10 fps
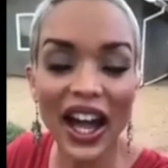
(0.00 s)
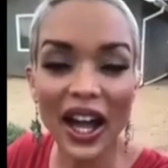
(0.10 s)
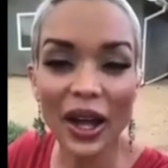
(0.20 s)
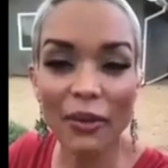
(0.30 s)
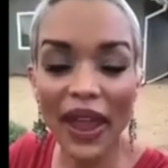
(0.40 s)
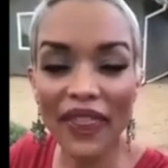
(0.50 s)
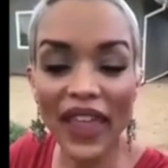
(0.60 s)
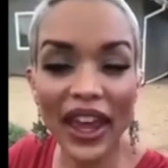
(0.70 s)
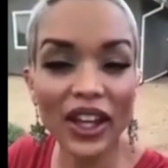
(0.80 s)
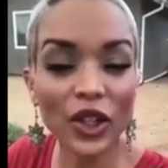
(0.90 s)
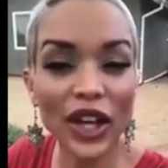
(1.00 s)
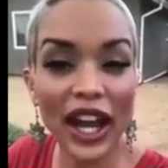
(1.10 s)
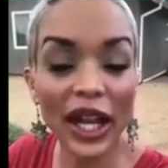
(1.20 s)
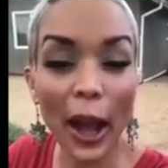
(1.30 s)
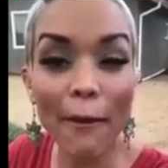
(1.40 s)
And then learn
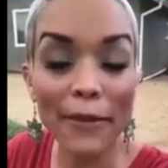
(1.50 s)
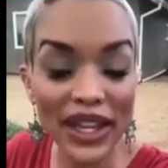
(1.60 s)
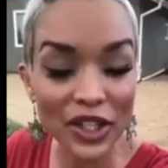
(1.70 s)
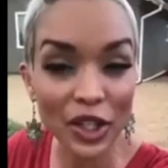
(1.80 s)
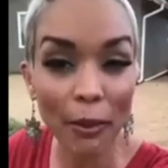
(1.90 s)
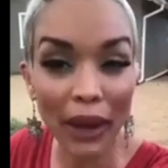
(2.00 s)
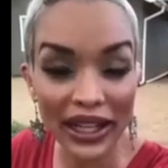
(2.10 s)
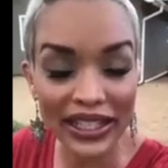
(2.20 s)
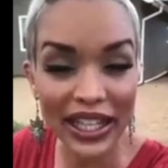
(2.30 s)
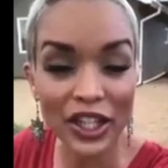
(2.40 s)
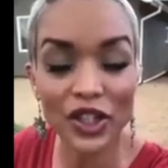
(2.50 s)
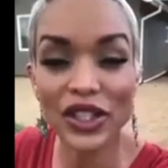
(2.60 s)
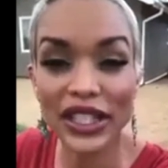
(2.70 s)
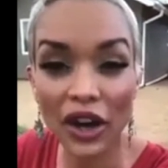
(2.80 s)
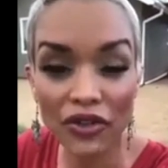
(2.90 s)
how to commit to your mindset,
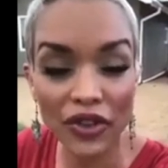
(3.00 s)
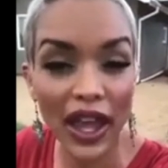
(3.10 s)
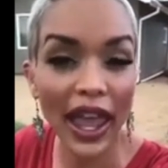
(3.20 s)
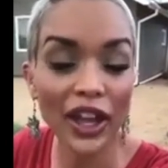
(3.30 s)
yourself,